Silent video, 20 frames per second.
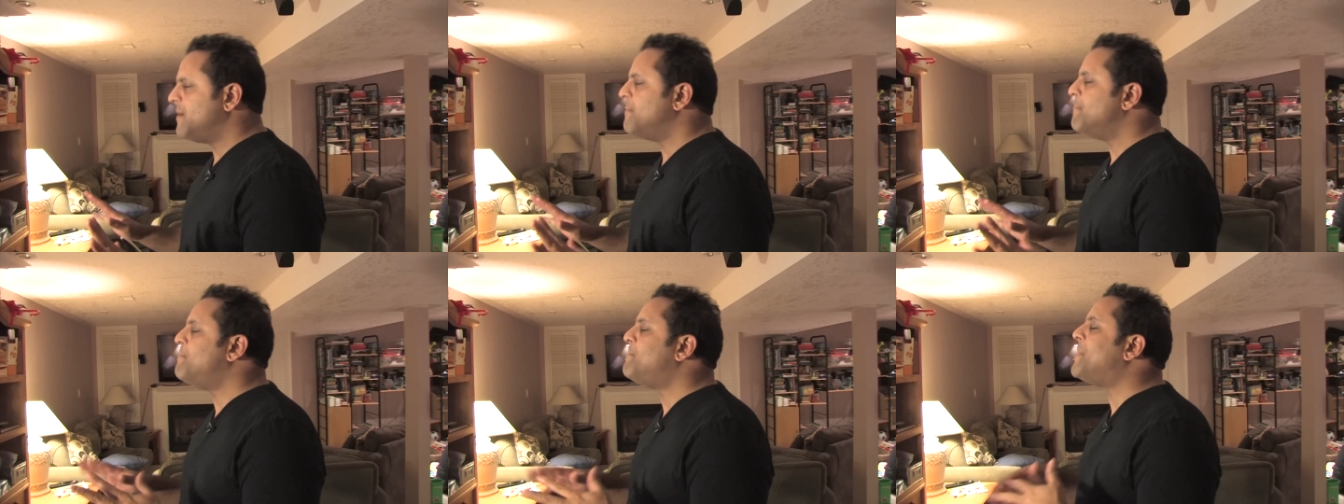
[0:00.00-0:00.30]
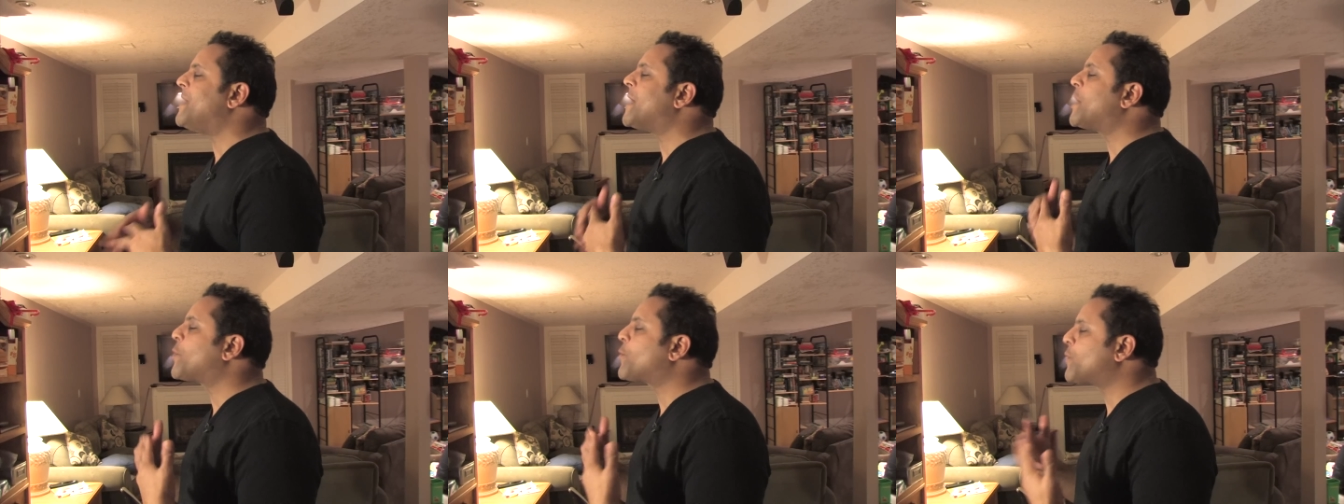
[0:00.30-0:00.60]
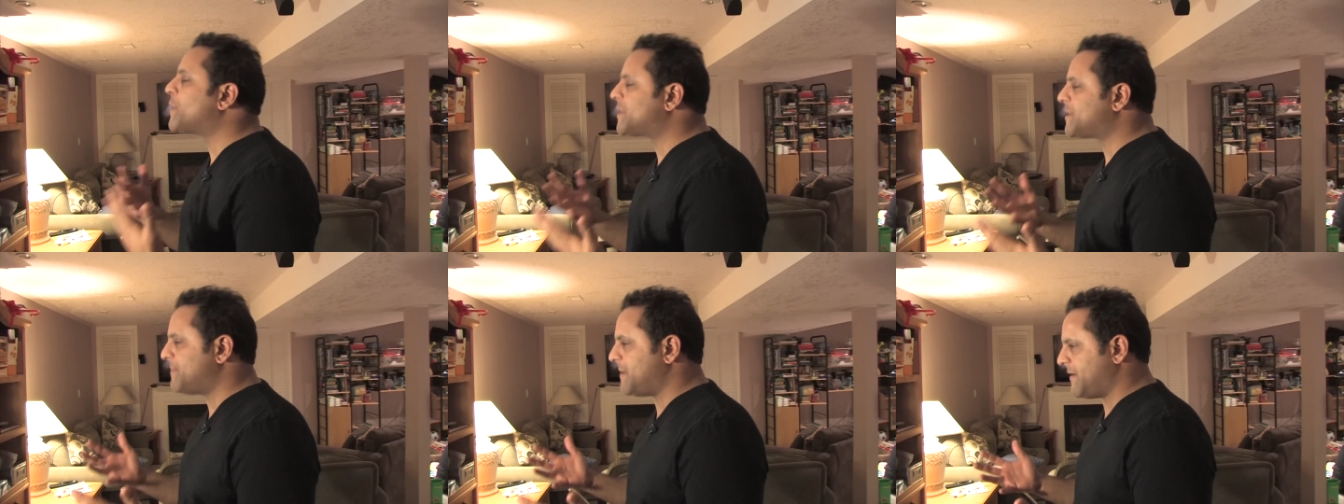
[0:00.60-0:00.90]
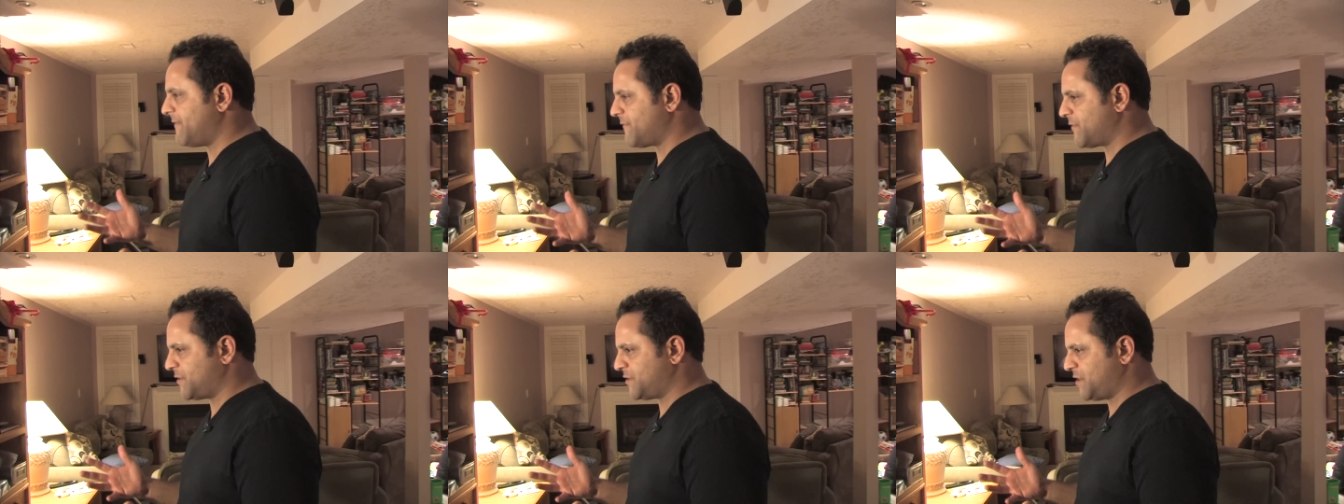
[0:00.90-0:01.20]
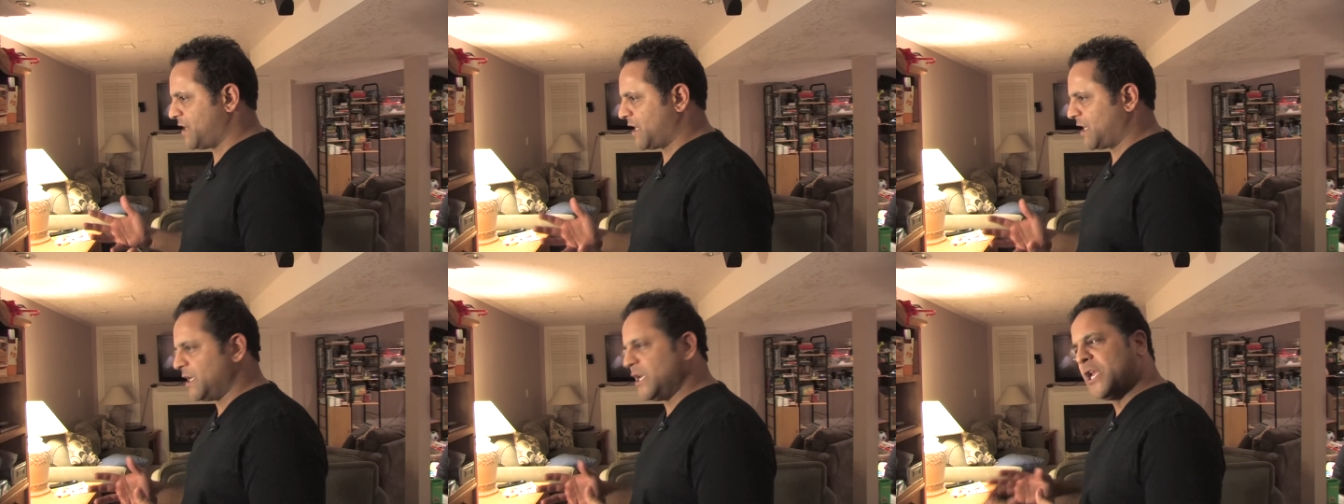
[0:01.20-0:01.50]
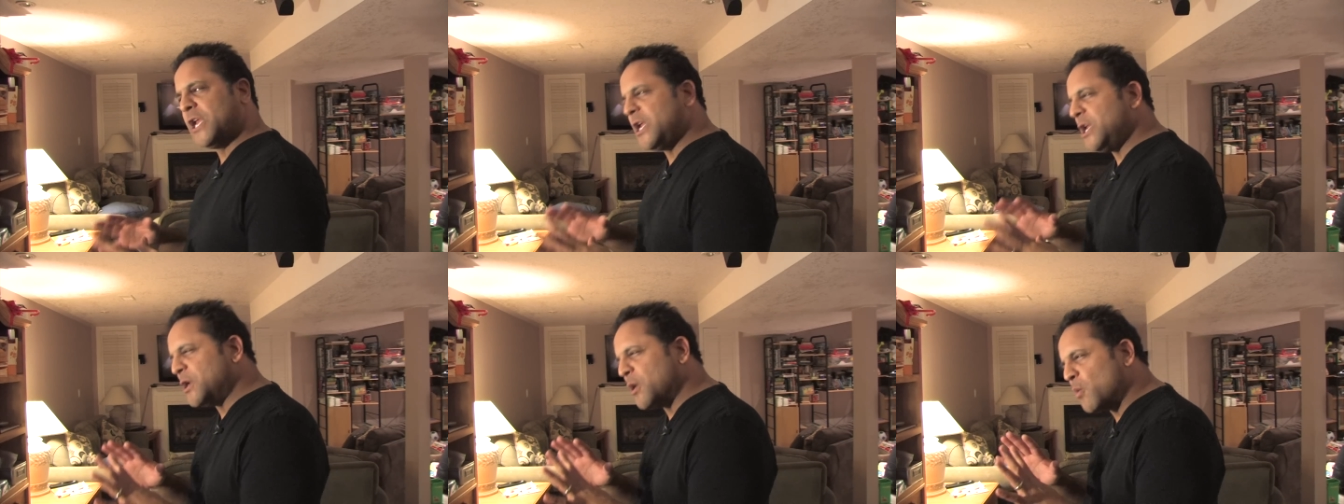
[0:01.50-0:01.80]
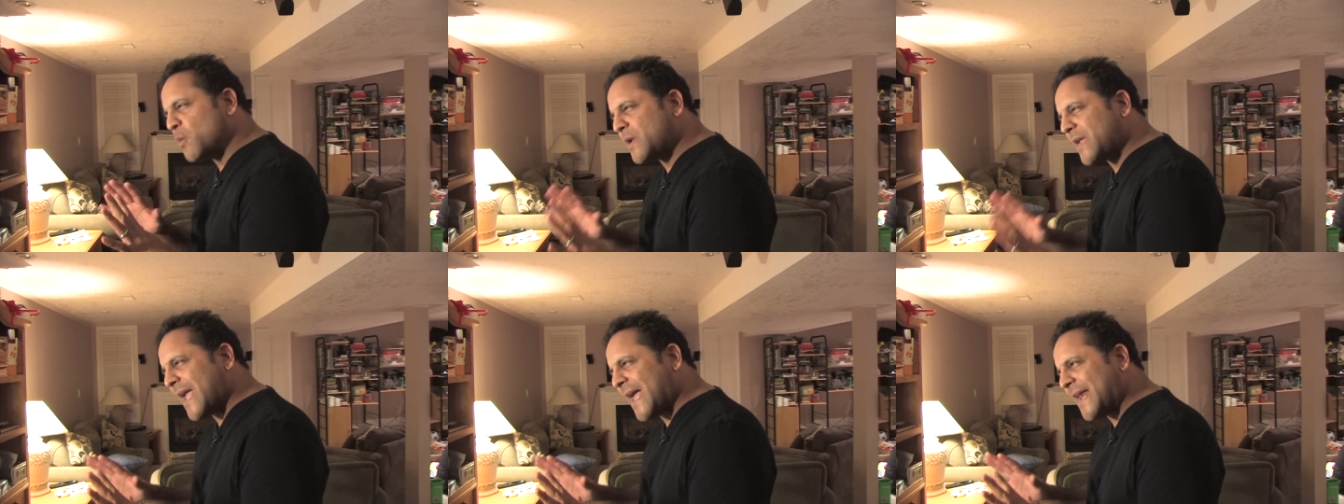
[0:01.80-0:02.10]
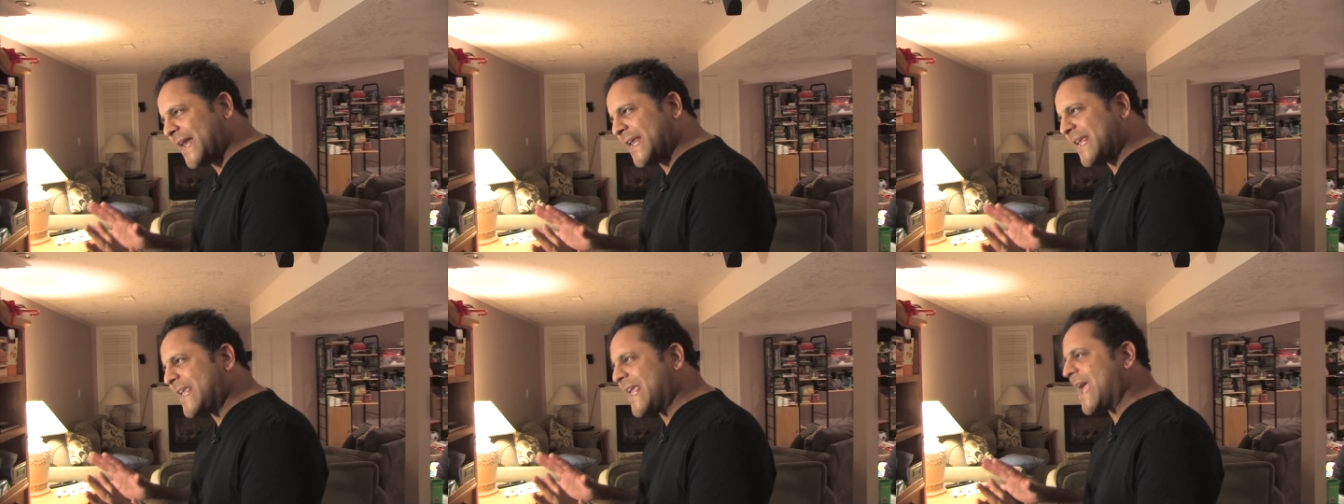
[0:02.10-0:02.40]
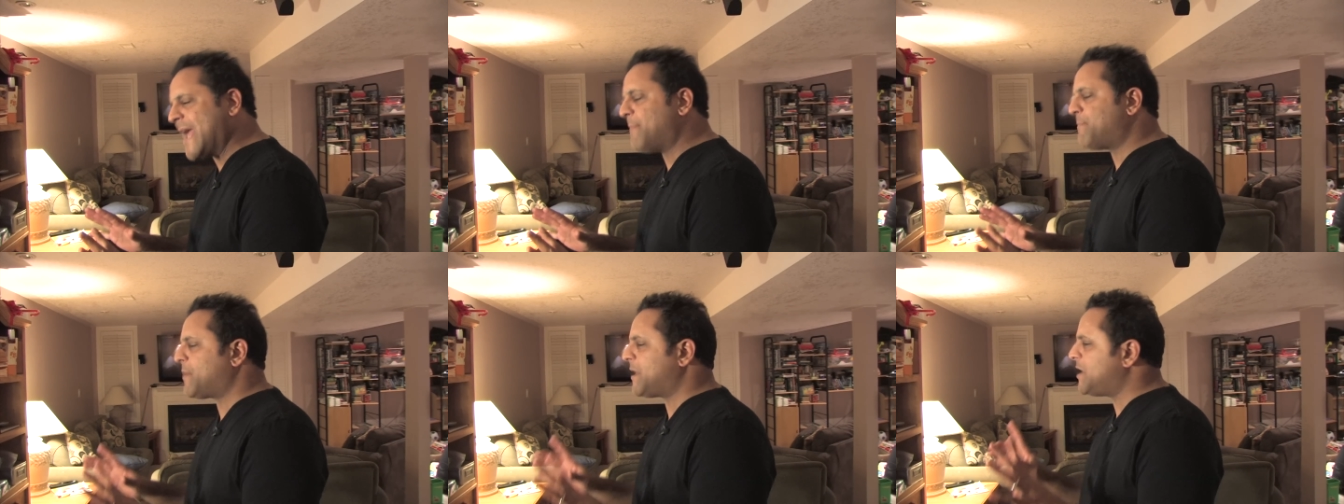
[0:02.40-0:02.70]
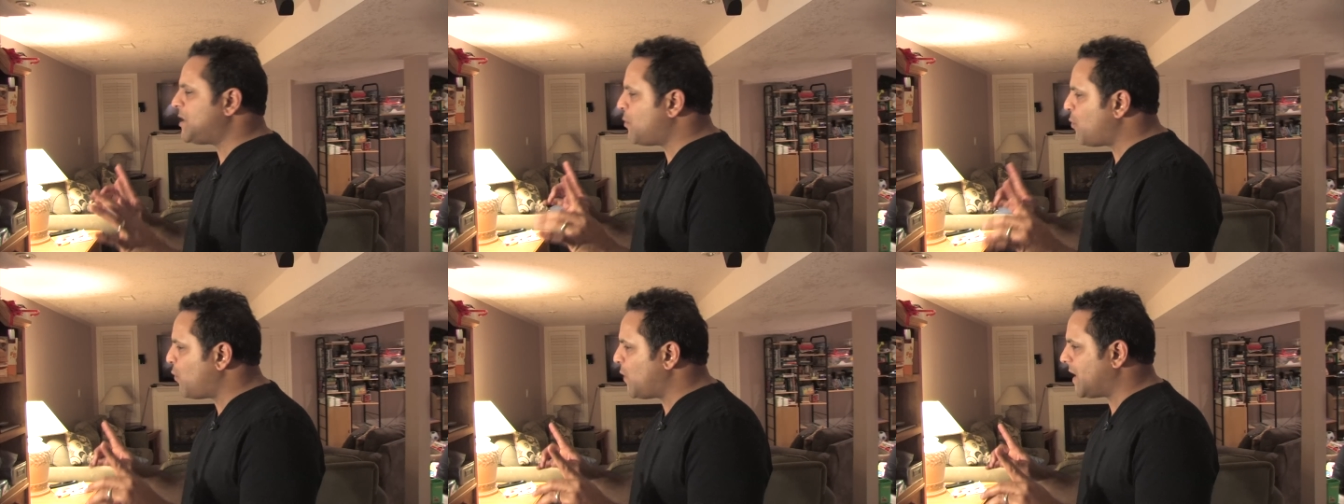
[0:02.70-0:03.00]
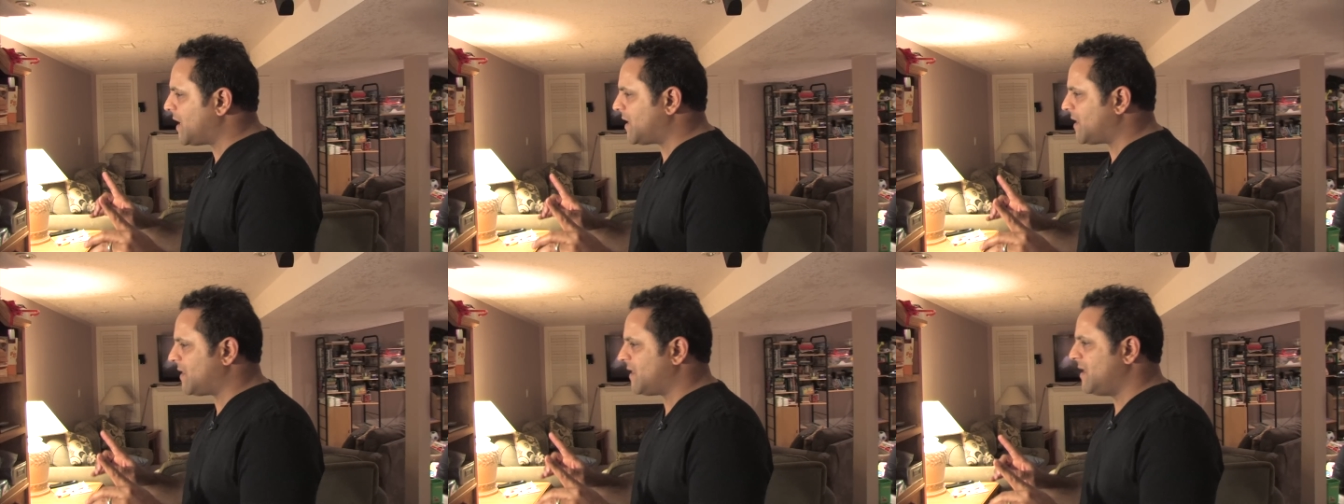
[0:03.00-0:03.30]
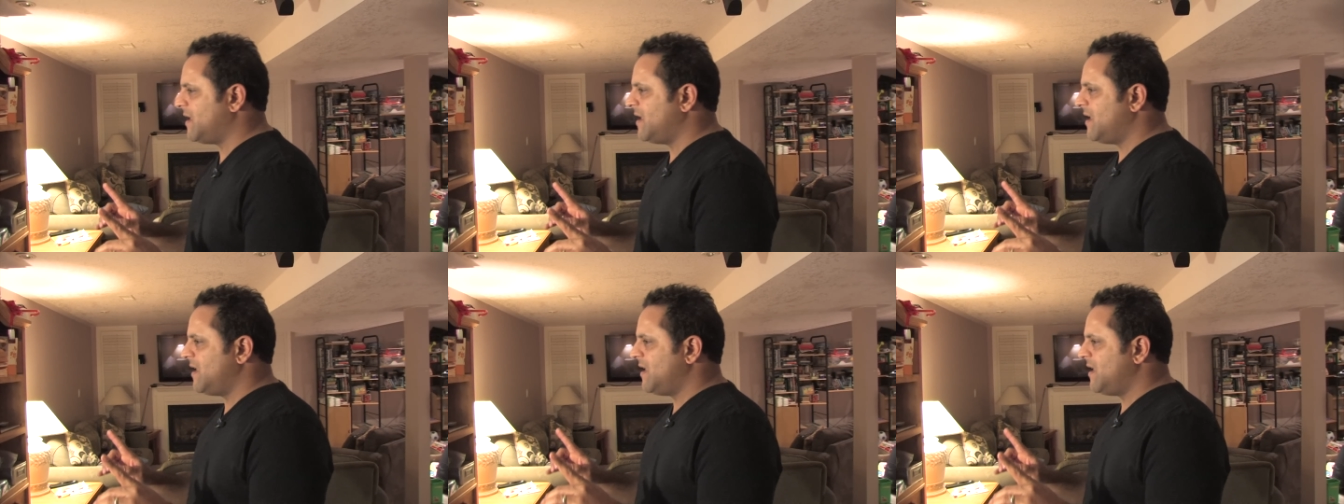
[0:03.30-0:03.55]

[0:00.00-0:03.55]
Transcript: Bear with me for a second. You, don't get it yet, but you will.